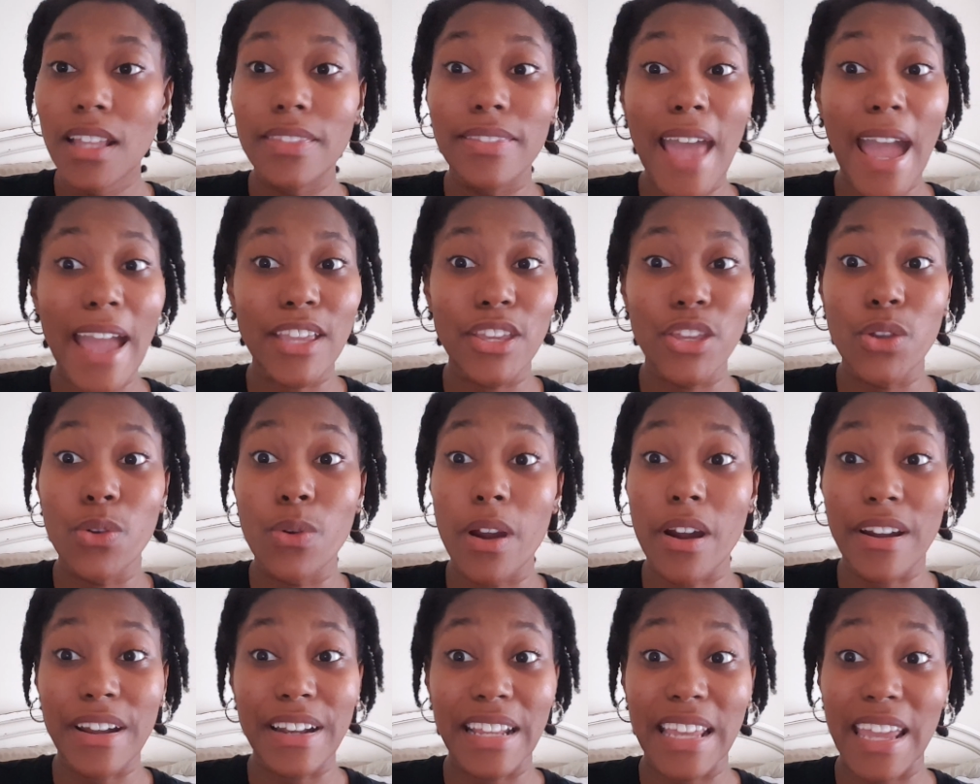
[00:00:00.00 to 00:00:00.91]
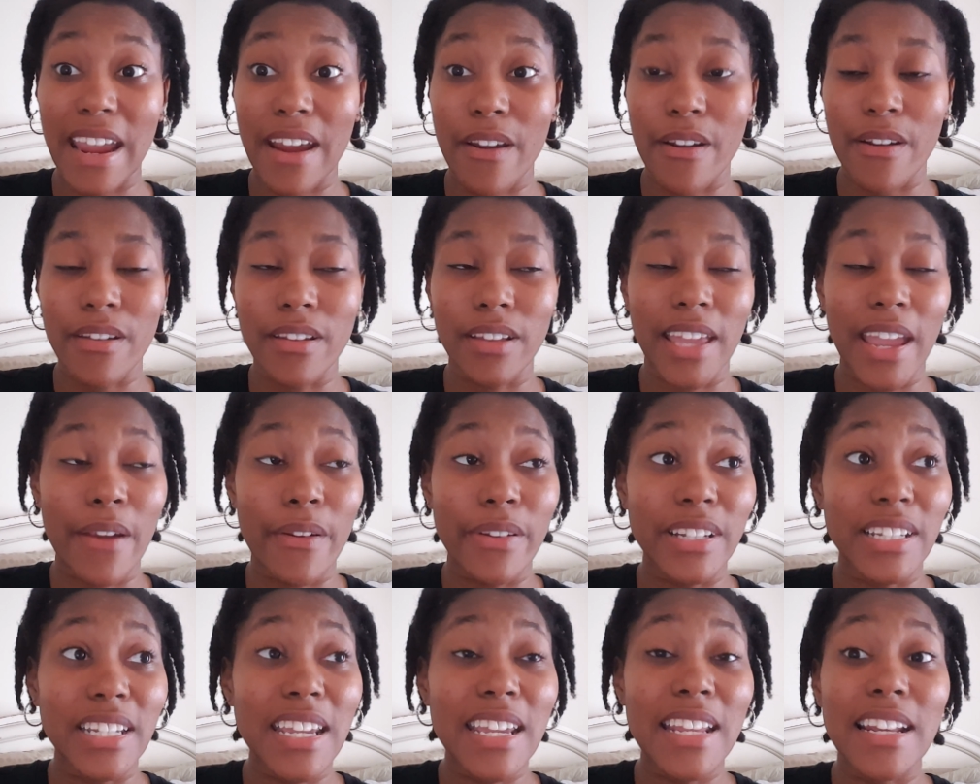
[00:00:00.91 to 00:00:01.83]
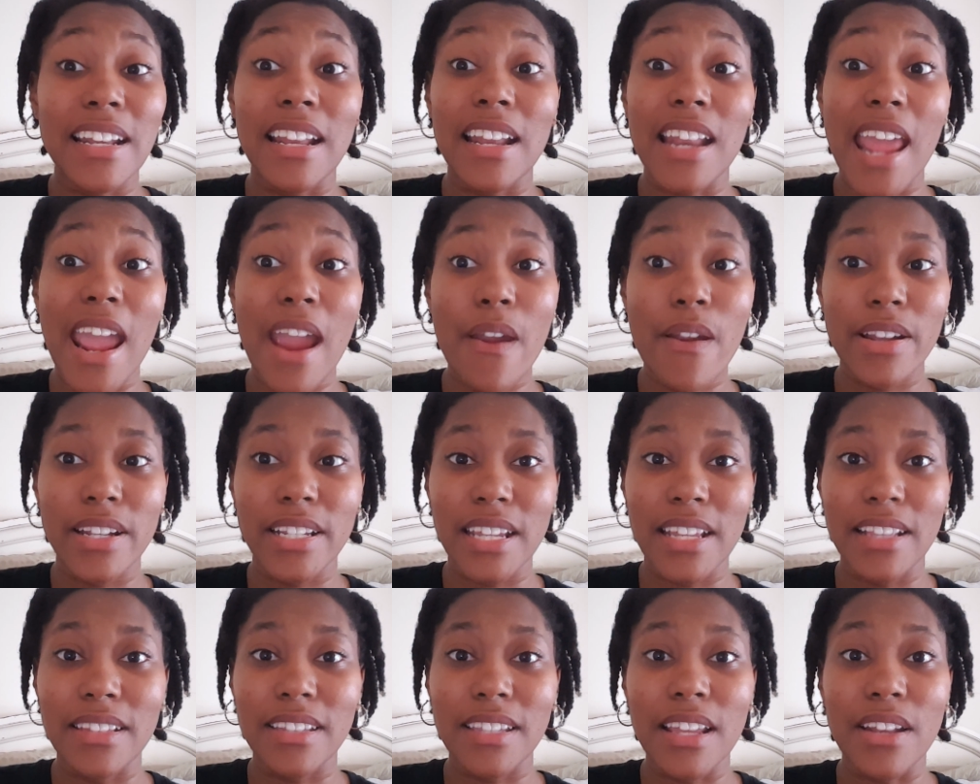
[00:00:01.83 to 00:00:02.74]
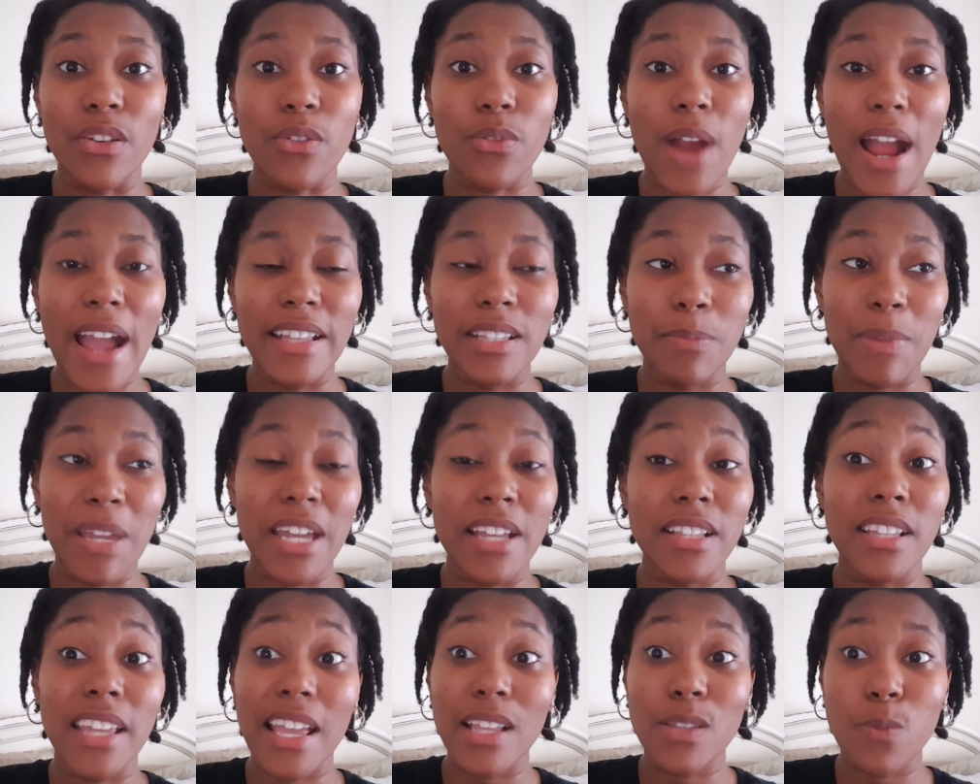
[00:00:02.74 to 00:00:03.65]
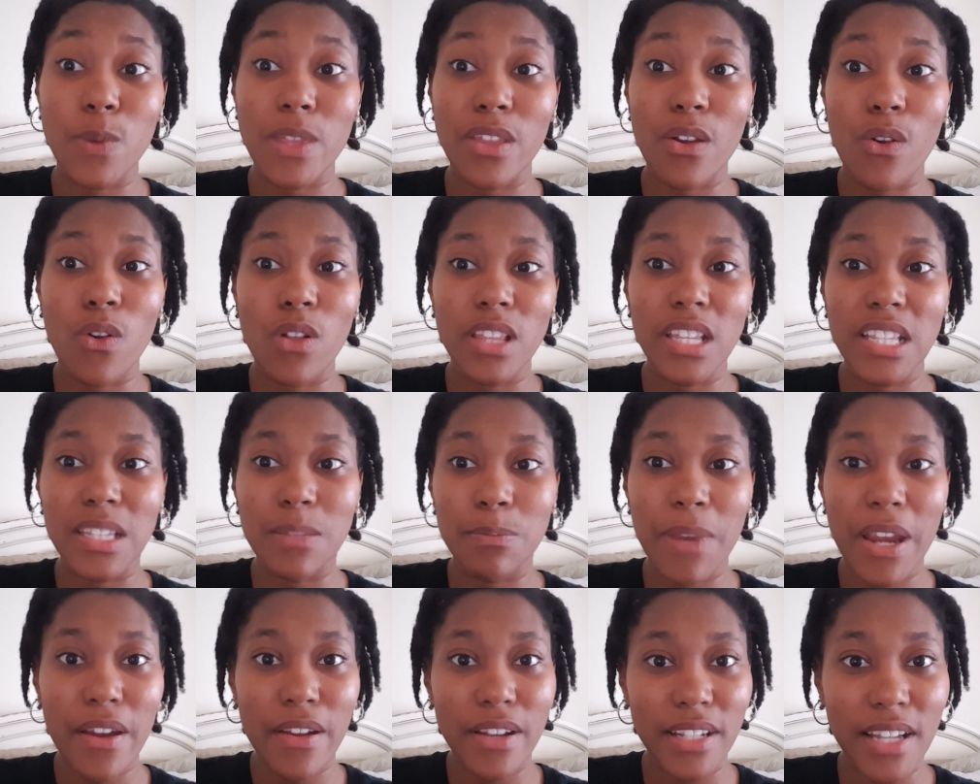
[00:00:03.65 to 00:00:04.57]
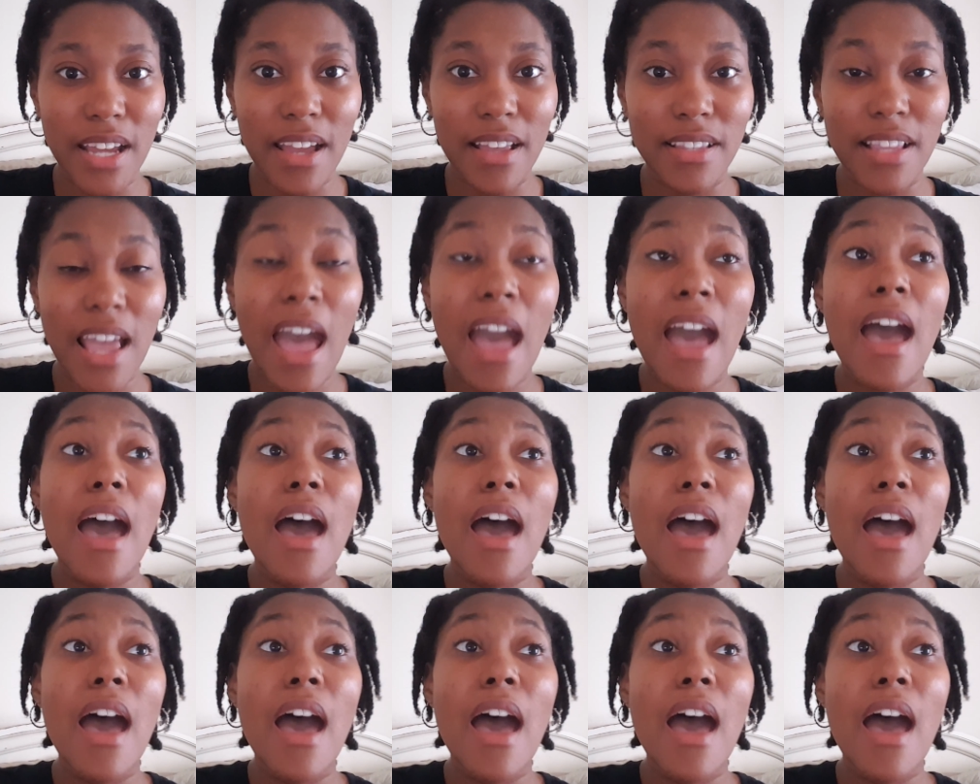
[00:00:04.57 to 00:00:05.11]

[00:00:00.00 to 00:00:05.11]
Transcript: that you are guaranteed an inheritance in Christ, because guess what the Holy Spirit does?